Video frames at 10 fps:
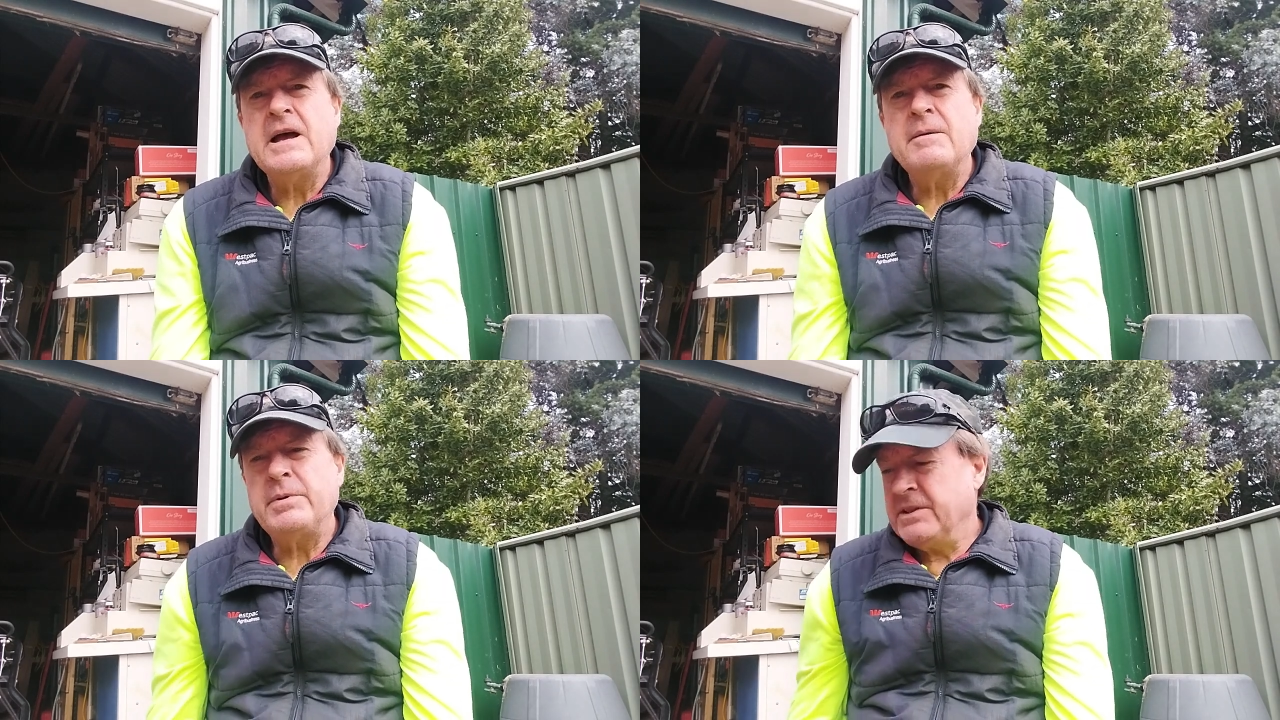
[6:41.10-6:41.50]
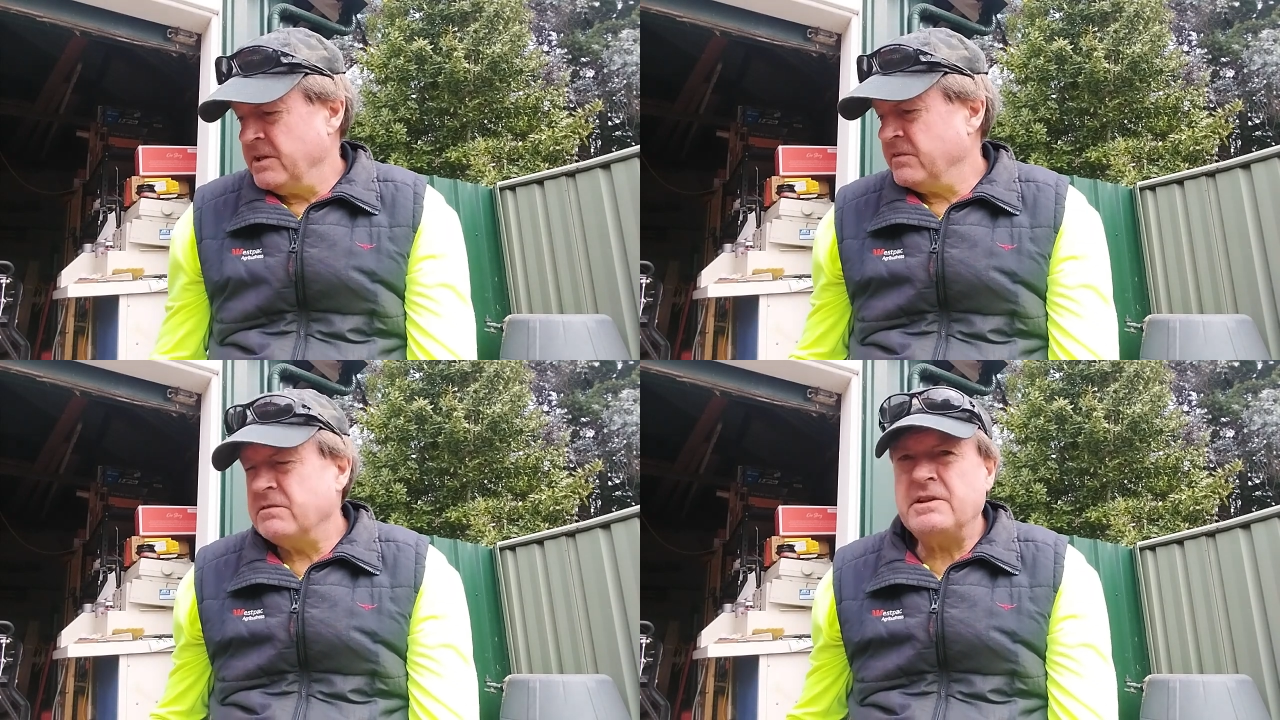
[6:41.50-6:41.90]
But
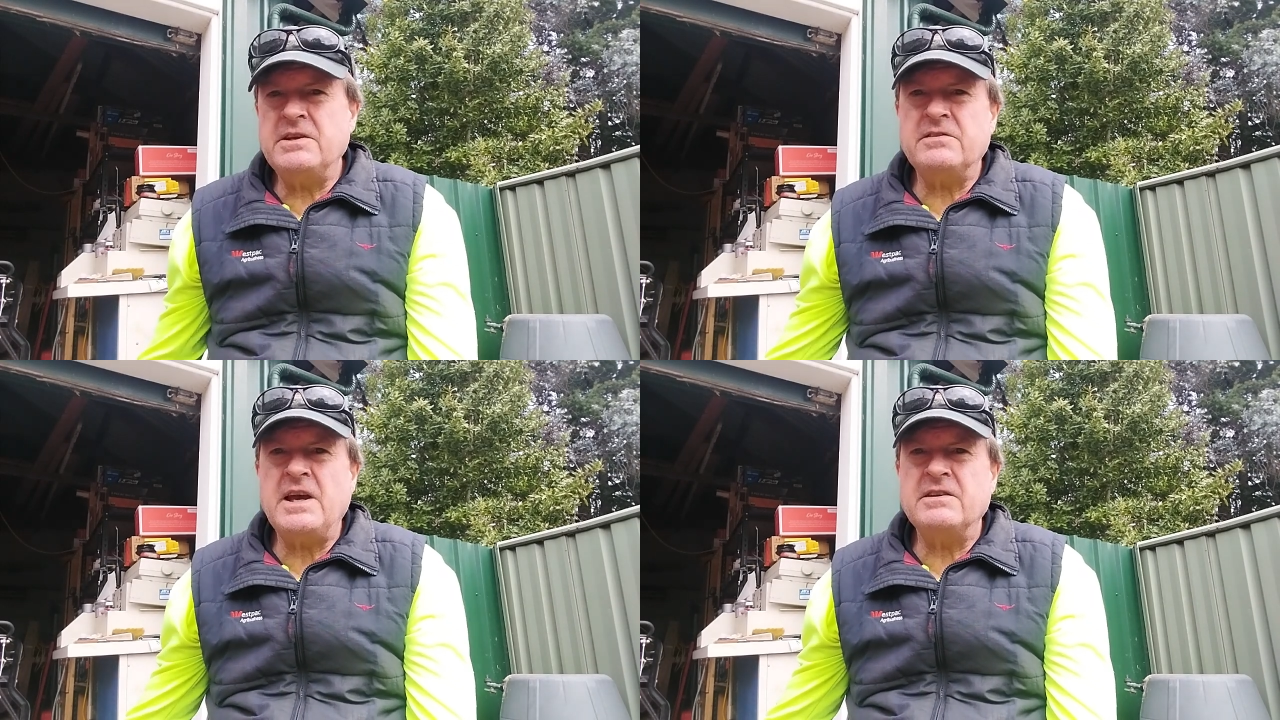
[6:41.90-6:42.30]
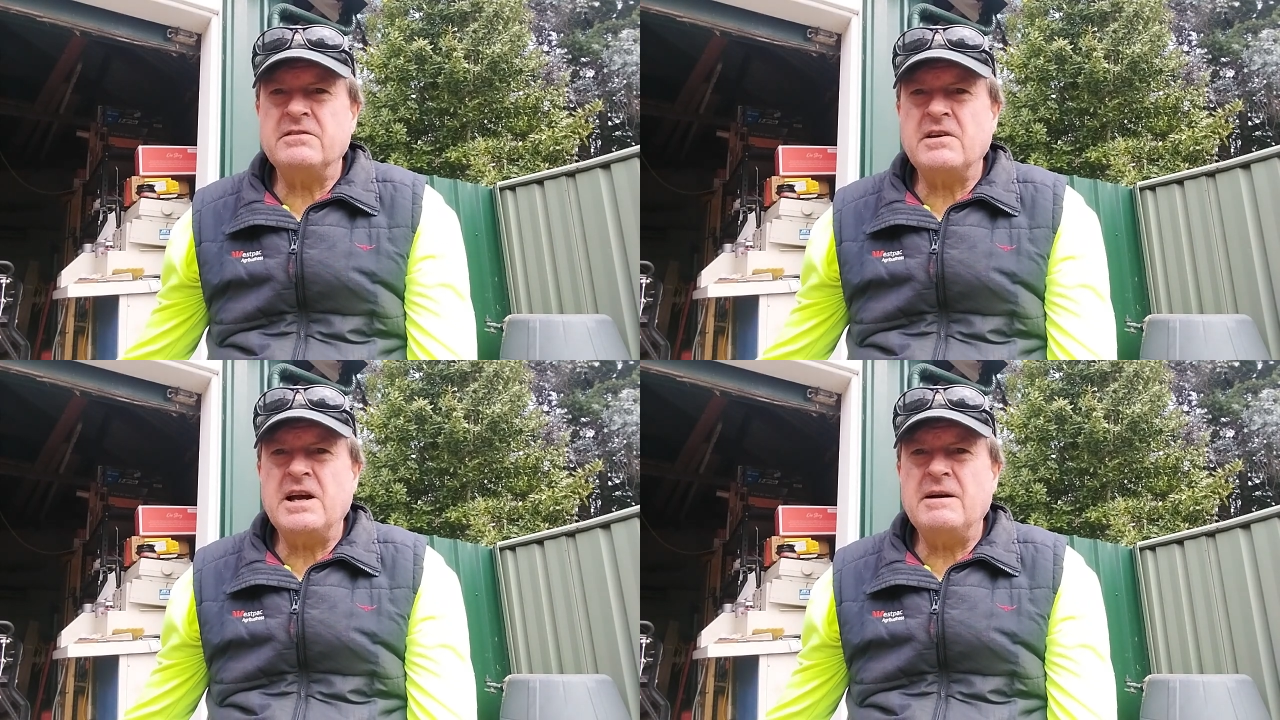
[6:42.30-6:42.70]
this
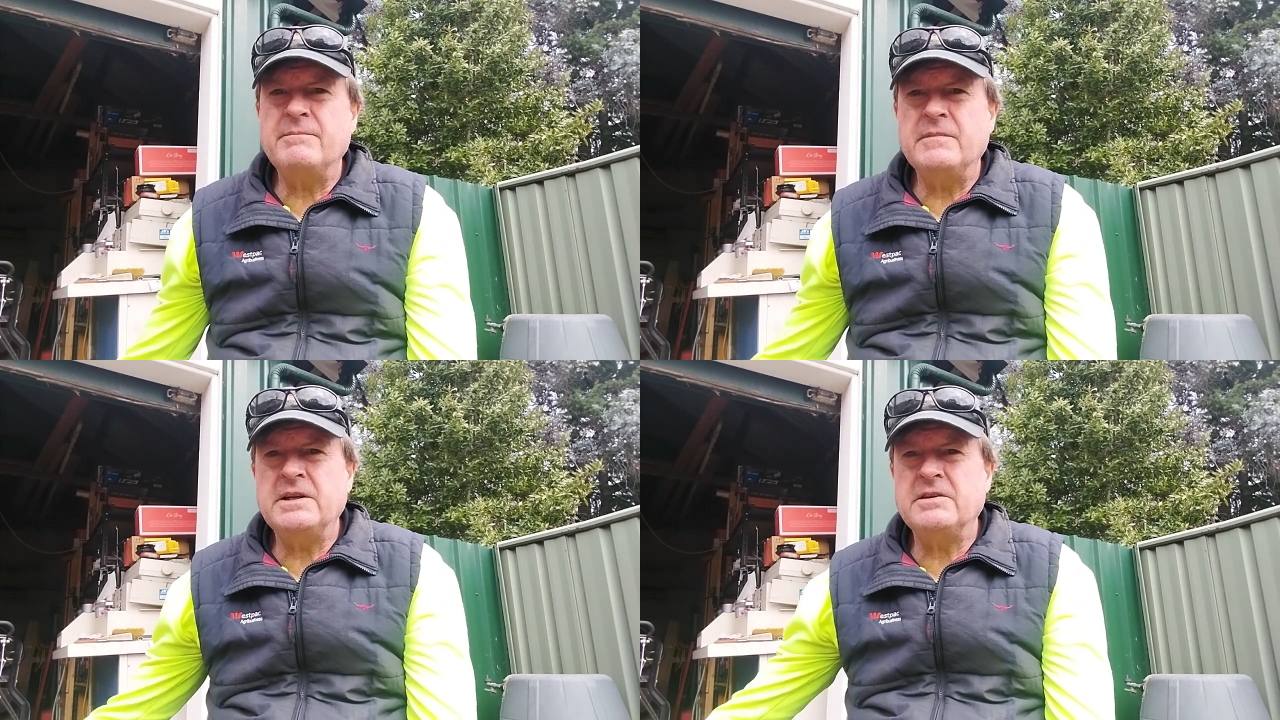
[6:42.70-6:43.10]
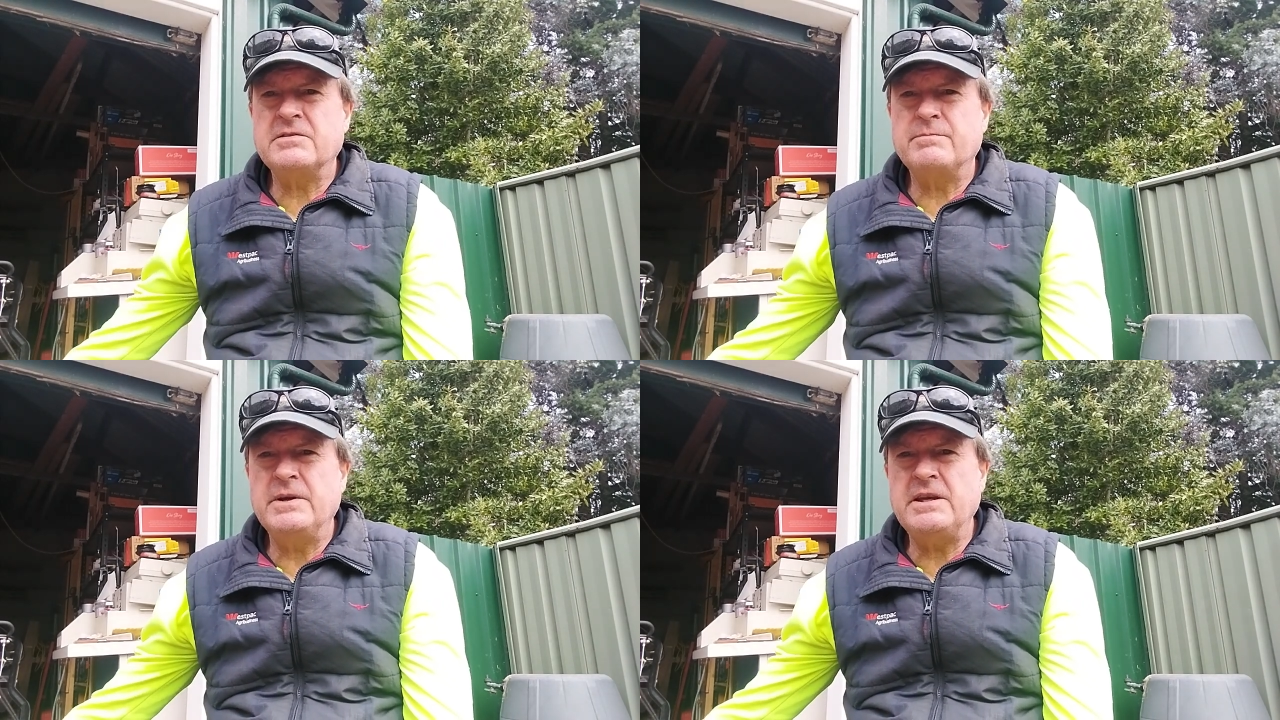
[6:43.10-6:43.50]
has, and
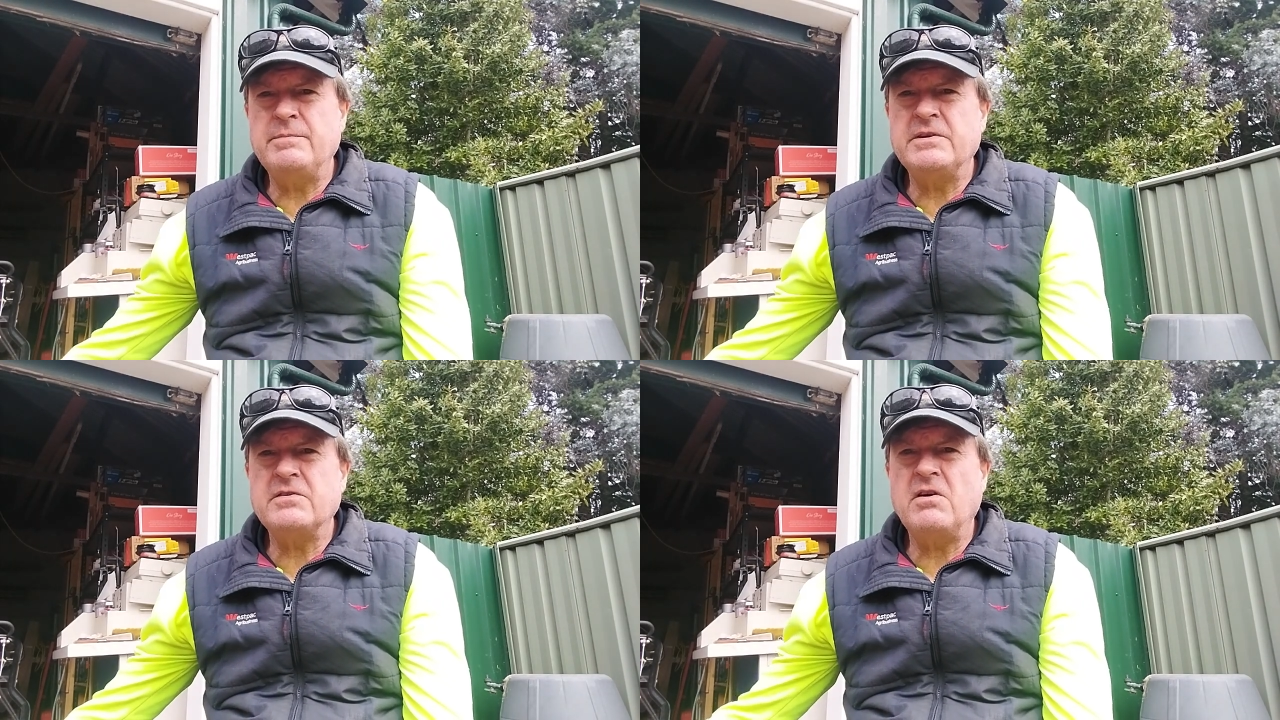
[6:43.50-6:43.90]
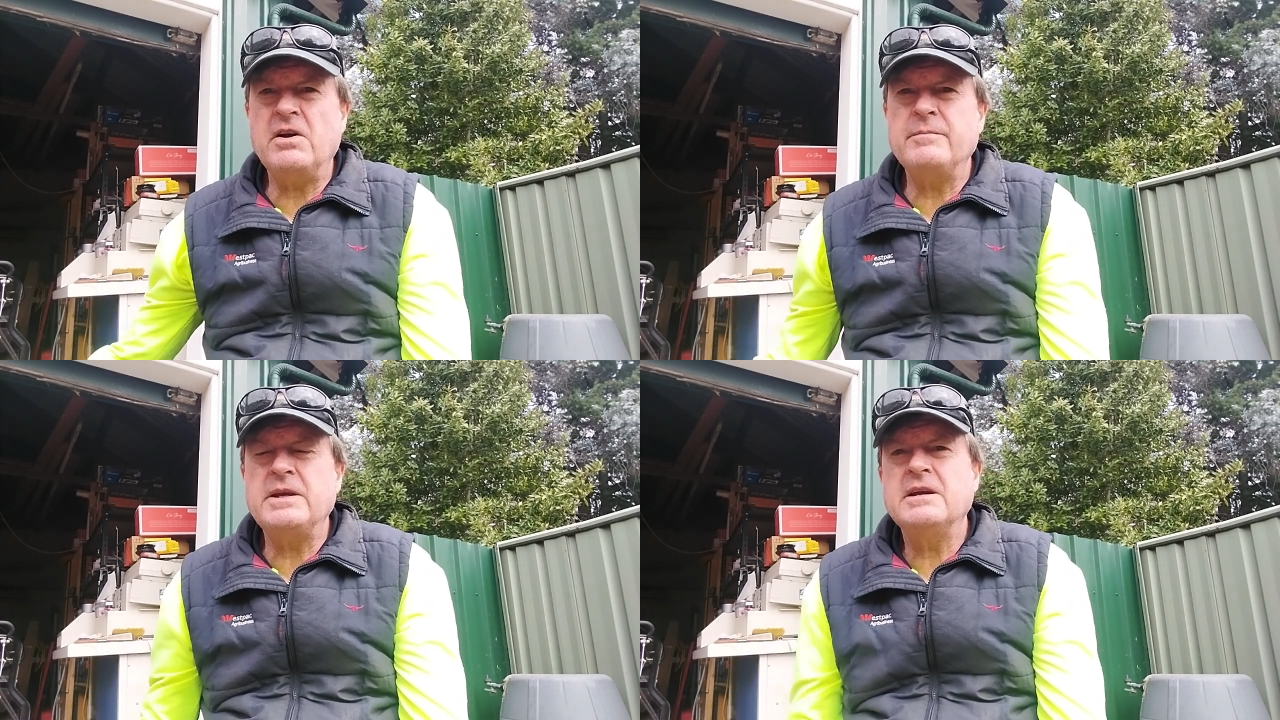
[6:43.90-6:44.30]
it's here
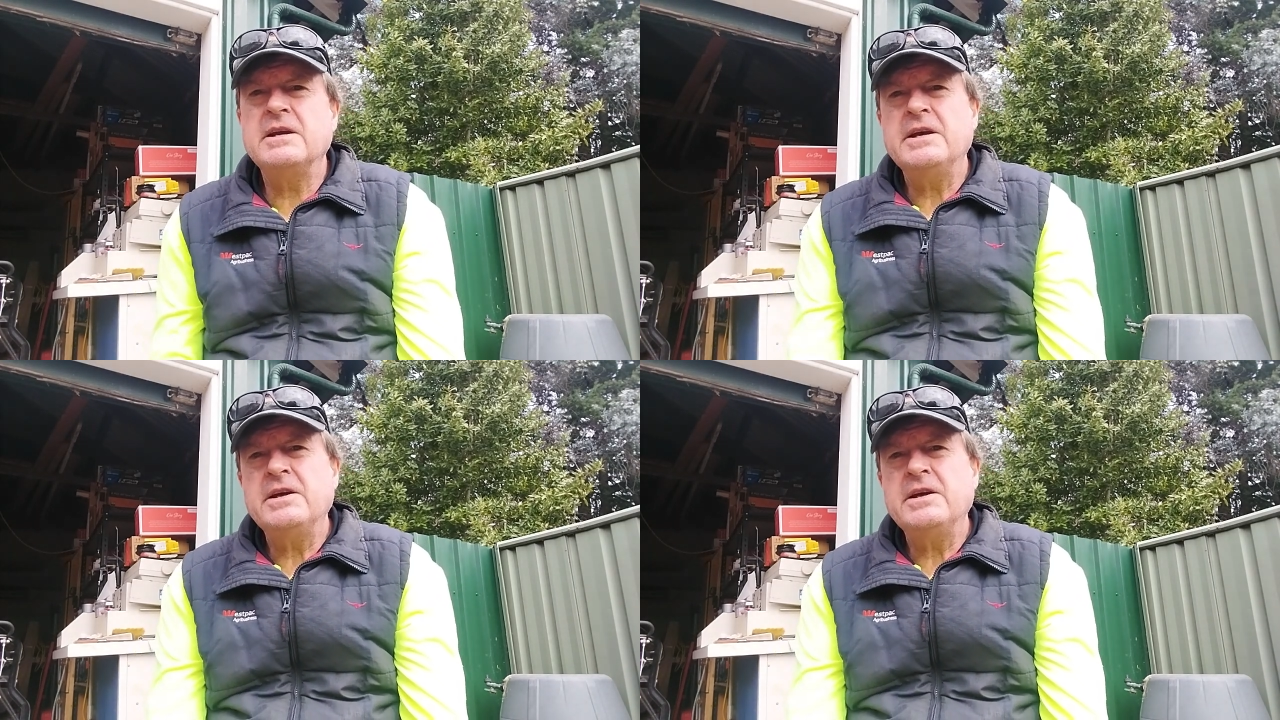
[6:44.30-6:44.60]
beside me,